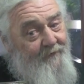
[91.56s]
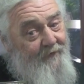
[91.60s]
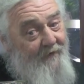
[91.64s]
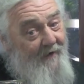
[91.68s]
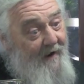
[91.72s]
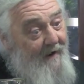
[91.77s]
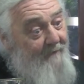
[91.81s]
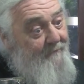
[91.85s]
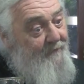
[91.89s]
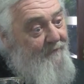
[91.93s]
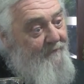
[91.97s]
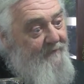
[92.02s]

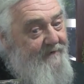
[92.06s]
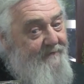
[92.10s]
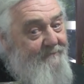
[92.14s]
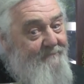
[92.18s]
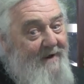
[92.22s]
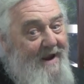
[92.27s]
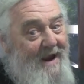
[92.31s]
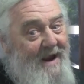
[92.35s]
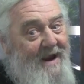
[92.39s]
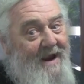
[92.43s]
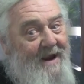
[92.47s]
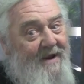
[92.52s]
probably
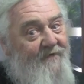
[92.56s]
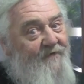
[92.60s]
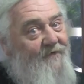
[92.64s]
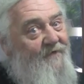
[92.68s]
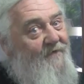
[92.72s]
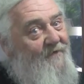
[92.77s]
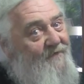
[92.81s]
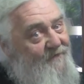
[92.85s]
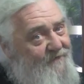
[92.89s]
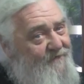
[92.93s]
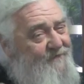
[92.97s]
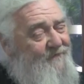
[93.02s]
past
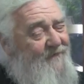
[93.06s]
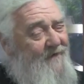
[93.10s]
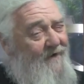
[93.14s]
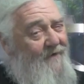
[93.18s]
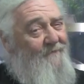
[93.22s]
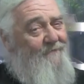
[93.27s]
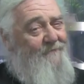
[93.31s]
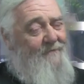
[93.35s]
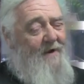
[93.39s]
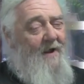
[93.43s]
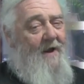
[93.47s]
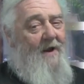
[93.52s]
its
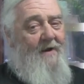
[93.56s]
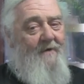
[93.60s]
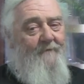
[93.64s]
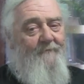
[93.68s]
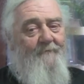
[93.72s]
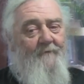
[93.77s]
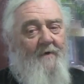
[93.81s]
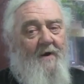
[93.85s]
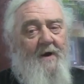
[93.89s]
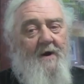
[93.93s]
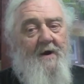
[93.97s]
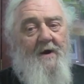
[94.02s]
shelf
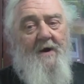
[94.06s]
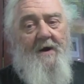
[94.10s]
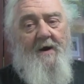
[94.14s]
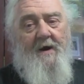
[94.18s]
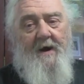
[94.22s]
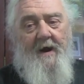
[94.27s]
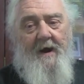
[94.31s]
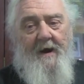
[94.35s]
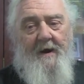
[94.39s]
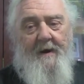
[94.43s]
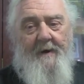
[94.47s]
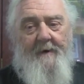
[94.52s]

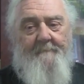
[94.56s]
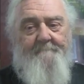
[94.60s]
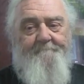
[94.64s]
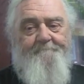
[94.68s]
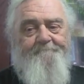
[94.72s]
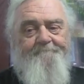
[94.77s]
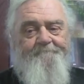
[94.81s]
life. Uh,